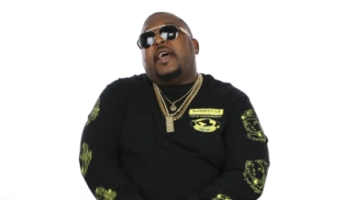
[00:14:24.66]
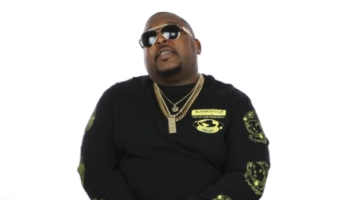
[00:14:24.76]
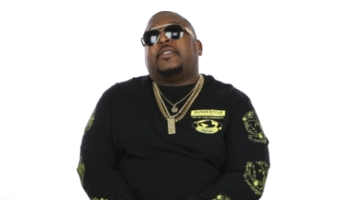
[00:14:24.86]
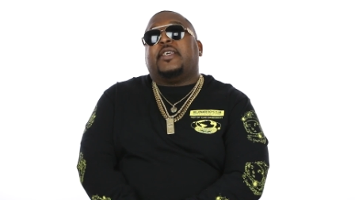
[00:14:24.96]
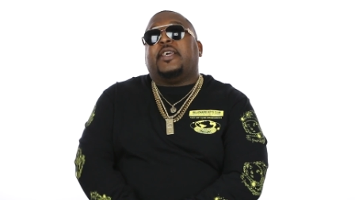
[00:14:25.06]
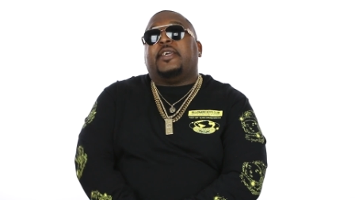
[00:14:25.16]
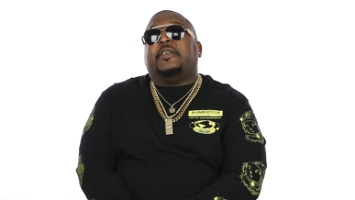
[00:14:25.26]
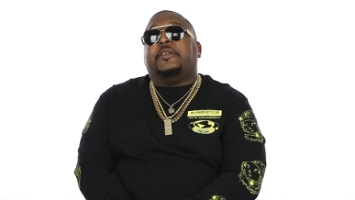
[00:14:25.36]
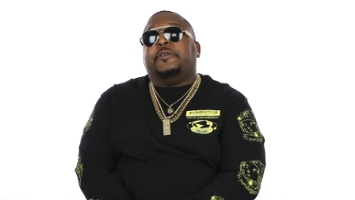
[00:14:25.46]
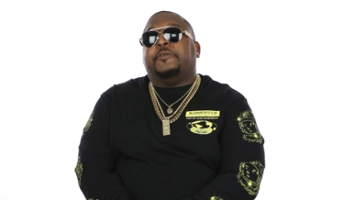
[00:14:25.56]
I
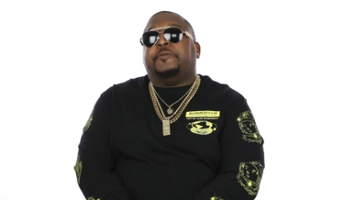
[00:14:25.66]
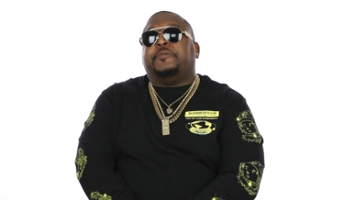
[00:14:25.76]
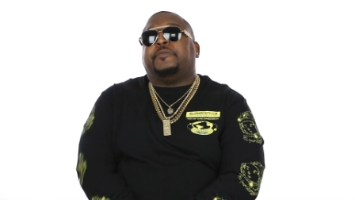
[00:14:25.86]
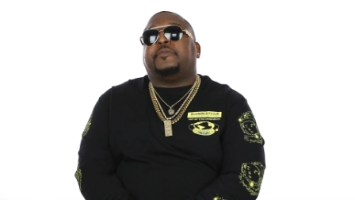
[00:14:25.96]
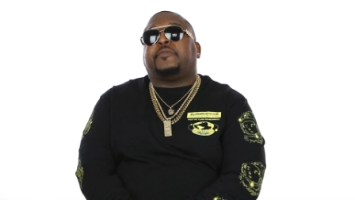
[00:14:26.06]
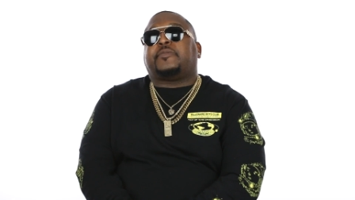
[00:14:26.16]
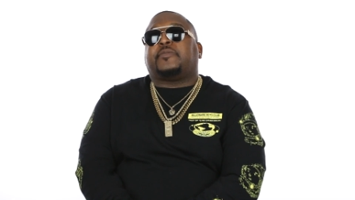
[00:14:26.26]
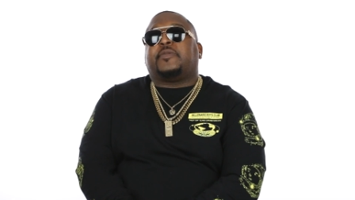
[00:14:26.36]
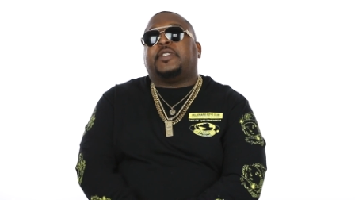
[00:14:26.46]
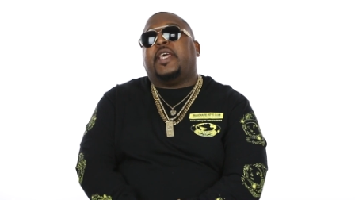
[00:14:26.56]
say
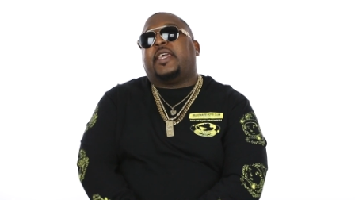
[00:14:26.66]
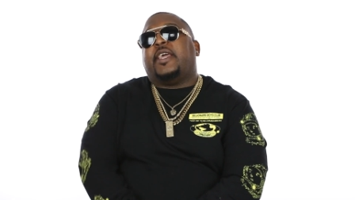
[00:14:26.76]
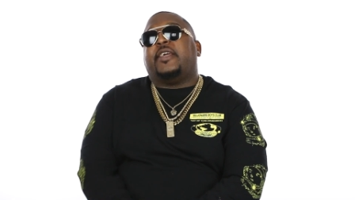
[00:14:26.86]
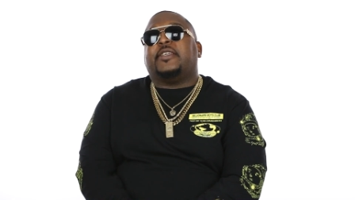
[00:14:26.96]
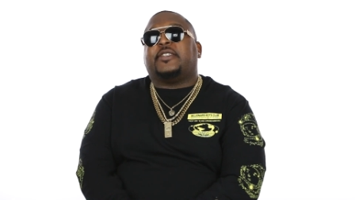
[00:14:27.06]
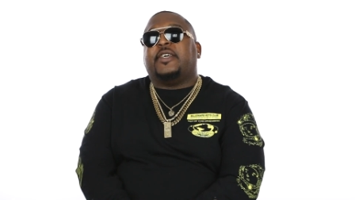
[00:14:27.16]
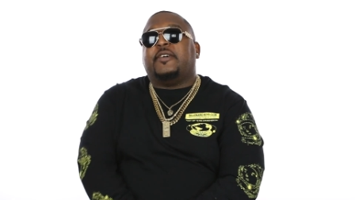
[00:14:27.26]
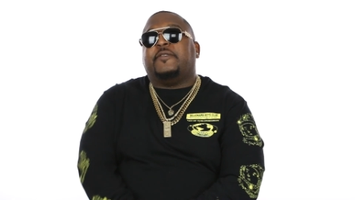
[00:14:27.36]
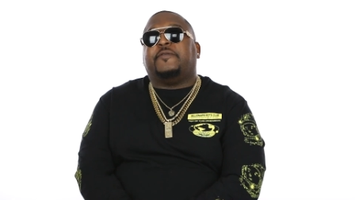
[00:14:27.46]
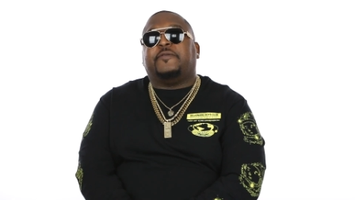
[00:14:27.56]
take care of
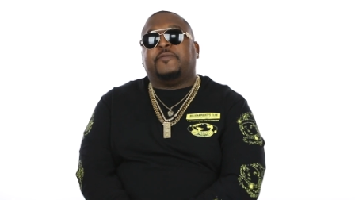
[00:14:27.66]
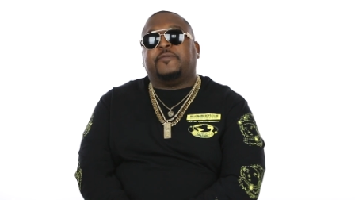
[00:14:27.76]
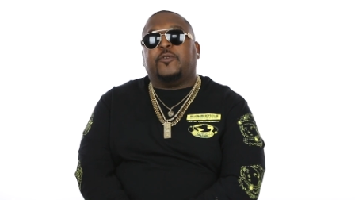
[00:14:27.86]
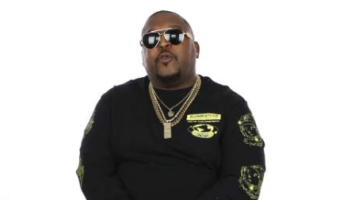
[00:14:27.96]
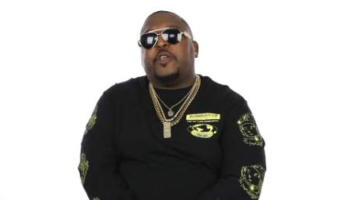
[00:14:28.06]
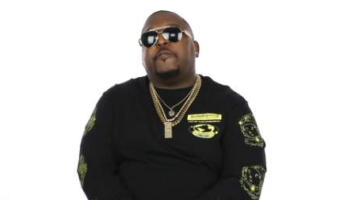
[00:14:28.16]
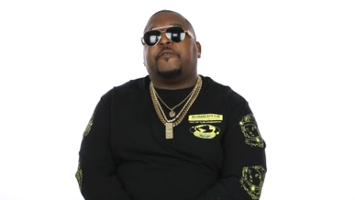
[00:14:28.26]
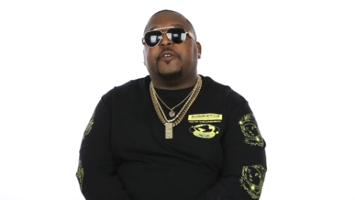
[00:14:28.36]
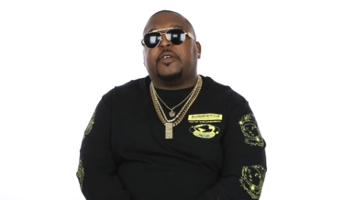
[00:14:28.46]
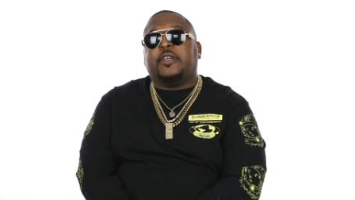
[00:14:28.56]
yourself where you
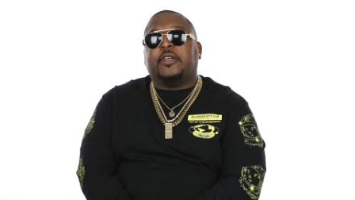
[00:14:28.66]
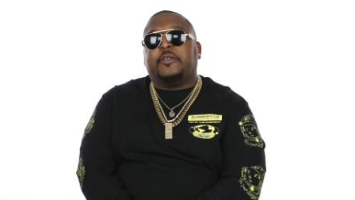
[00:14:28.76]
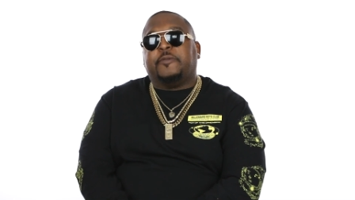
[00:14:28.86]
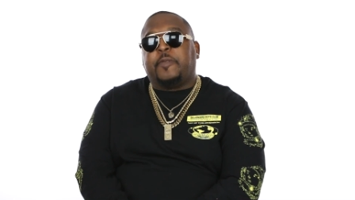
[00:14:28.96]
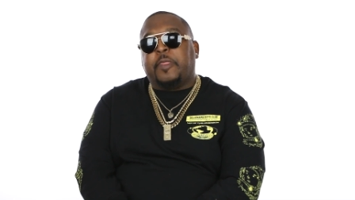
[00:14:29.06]
feel good.